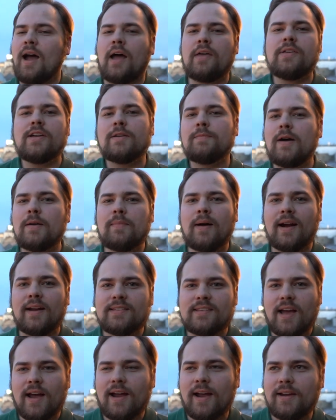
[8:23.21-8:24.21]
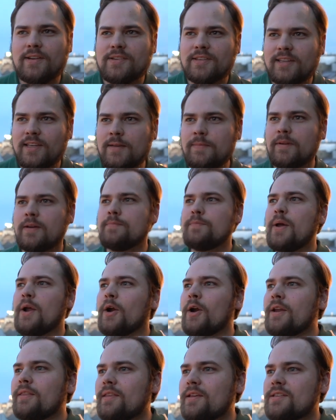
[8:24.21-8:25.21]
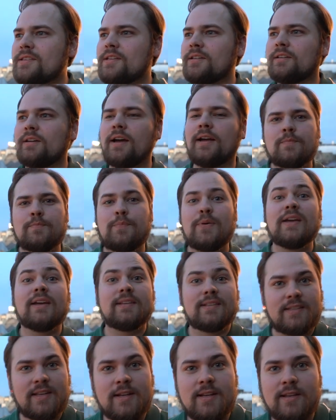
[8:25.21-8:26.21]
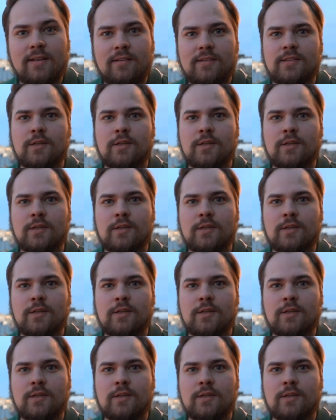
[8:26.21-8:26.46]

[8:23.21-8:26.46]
I think in my mind's eye, I just keep comparing this to like big cities.